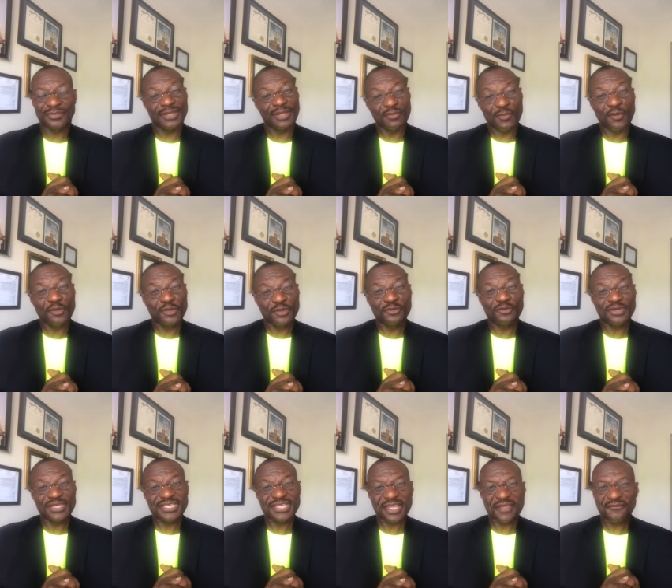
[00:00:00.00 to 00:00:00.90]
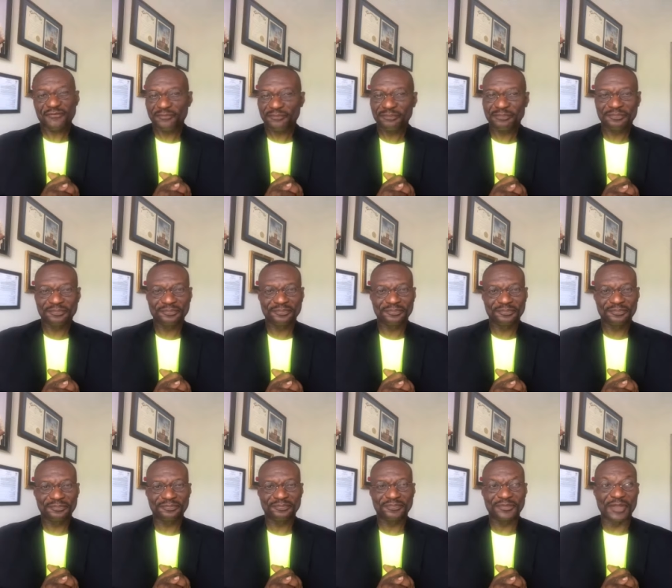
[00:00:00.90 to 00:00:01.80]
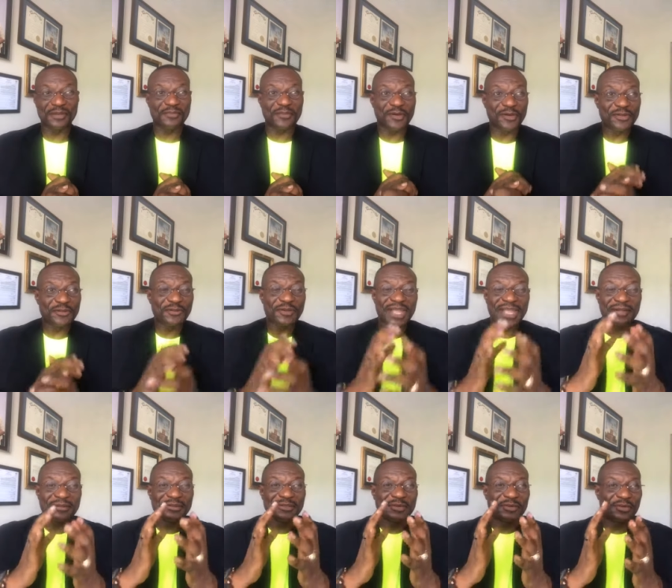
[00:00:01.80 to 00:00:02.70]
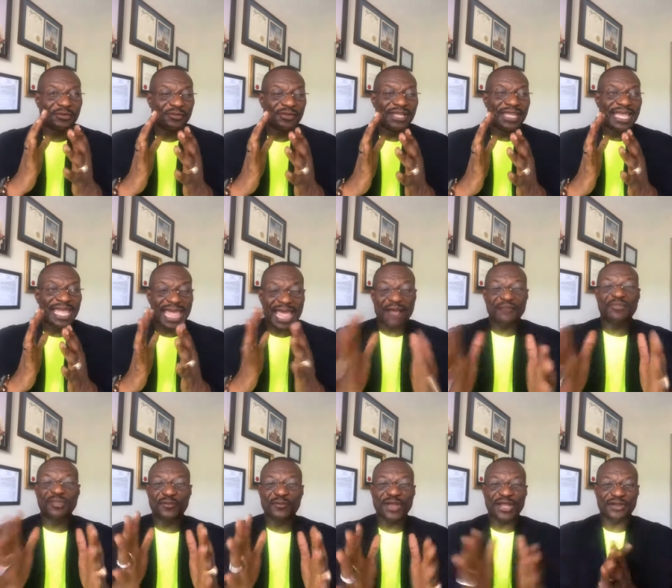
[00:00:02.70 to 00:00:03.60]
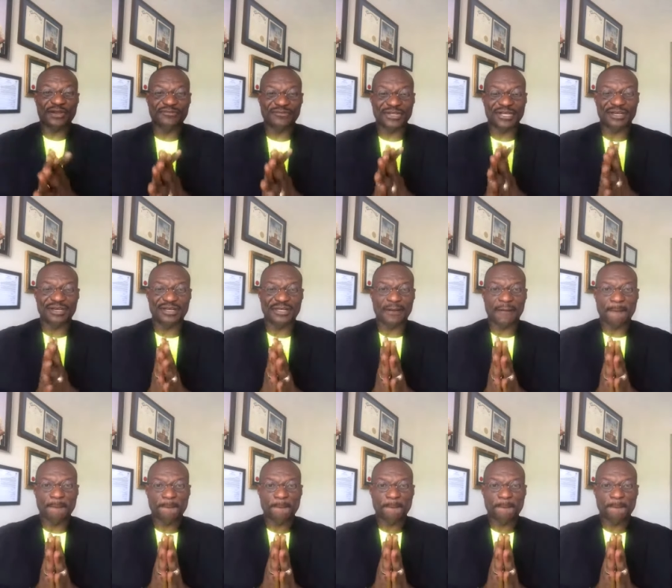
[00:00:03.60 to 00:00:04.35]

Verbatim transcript: the more you receive. The more you, you help the work of God,